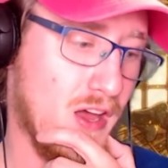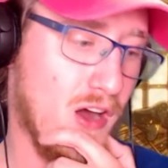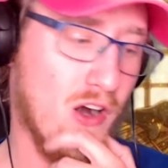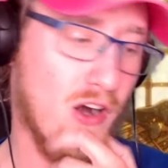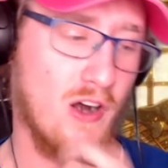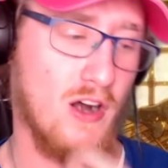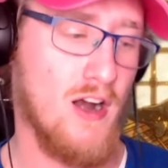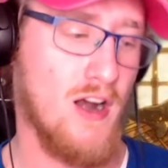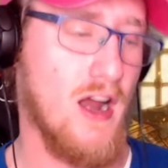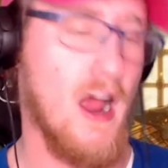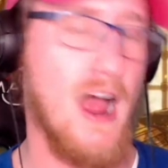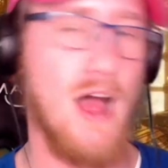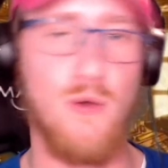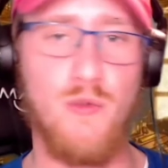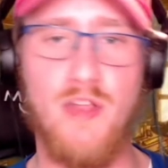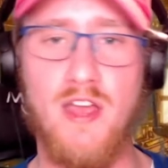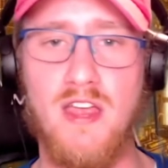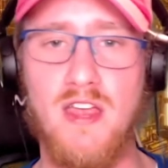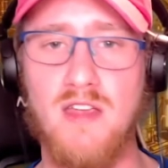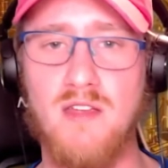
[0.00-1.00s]
or how
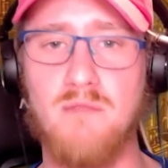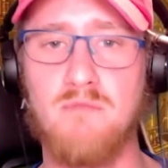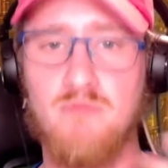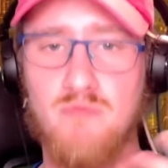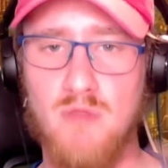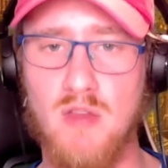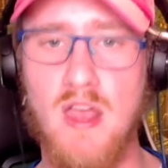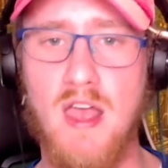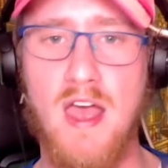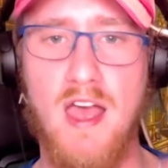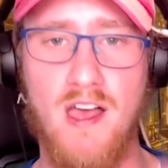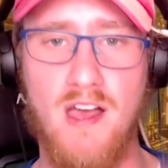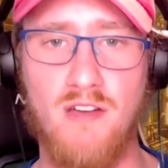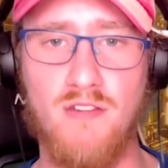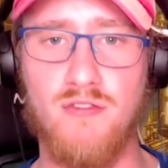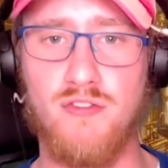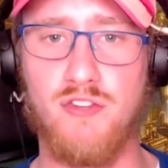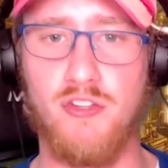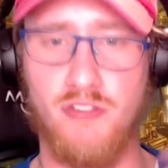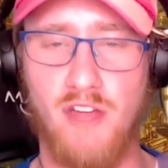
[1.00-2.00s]
they
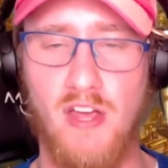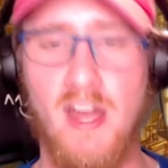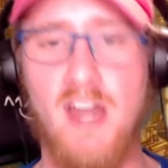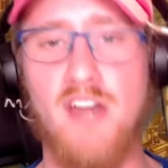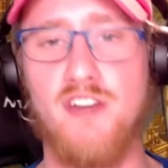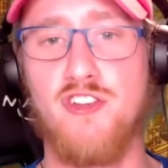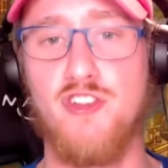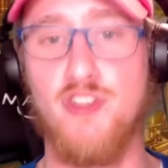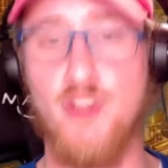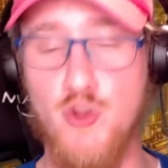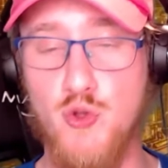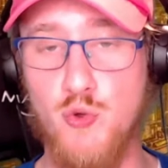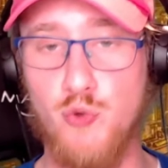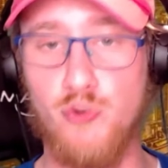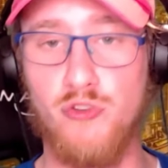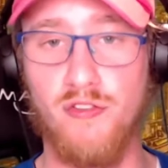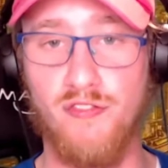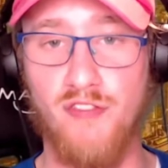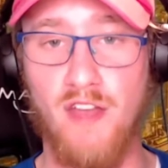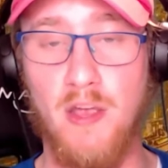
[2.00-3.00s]
have decided to
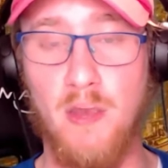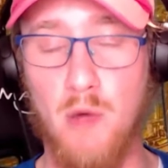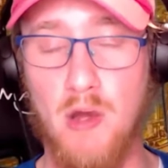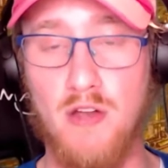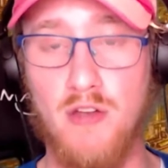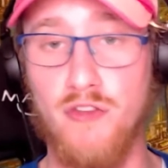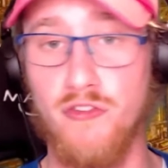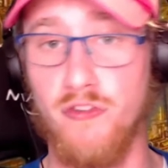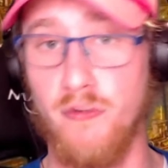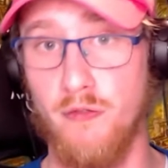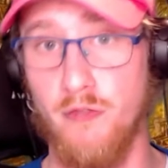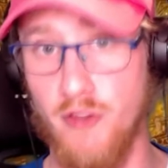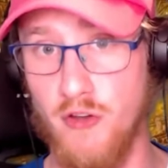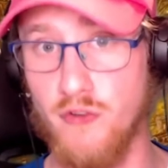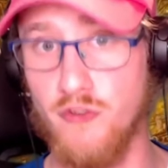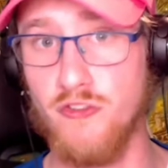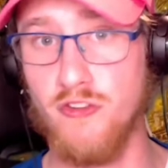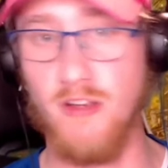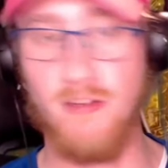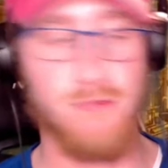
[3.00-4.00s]
use the Feywild and some of
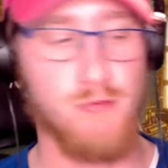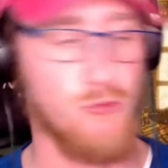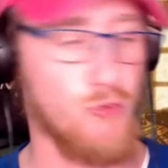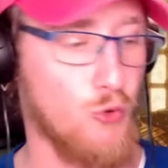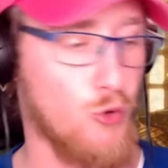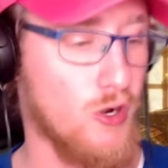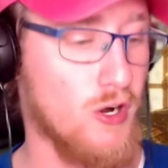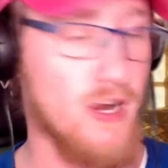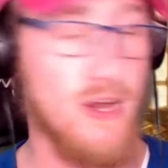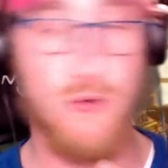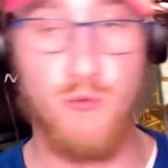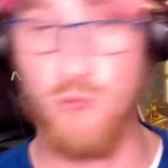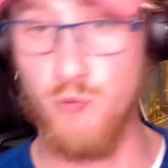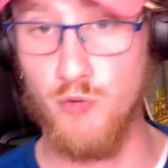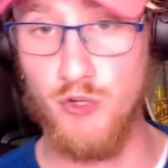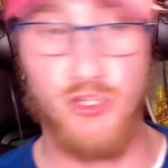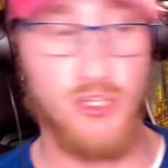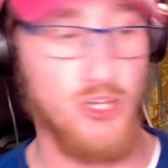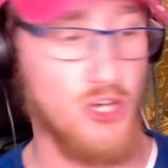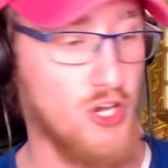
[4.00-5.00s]
their stuff before.
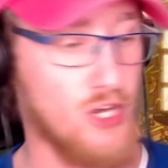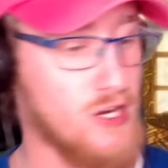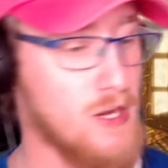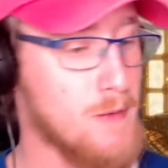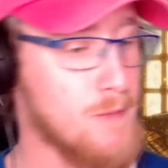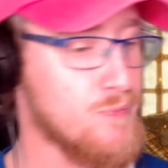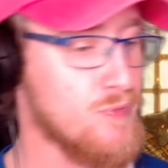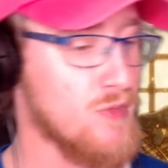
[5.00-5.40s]
Really good.